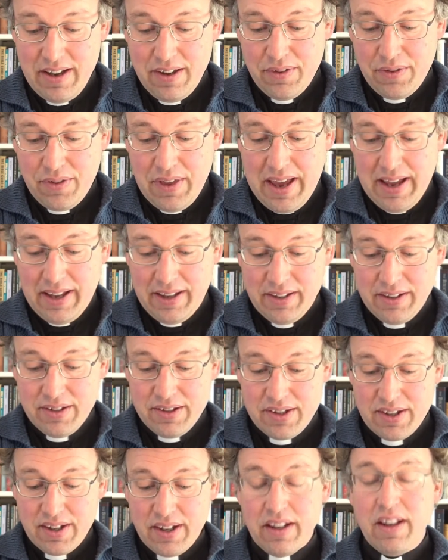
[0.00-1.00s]

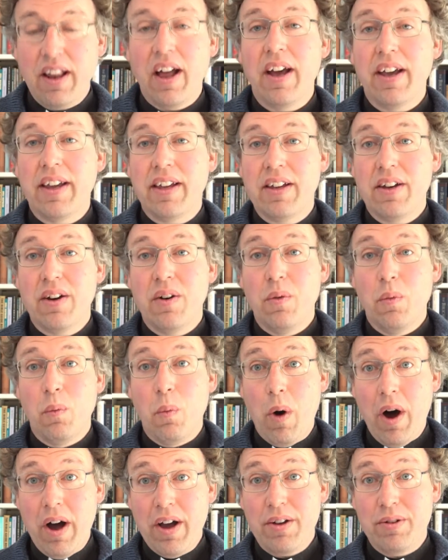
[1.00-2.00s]
Things like
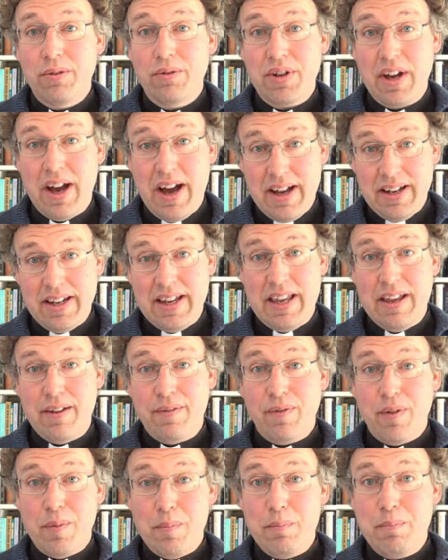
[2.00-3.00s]
wild honey
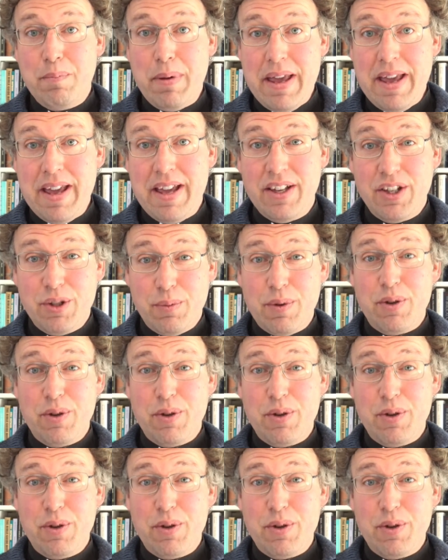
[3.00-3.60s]
from bees,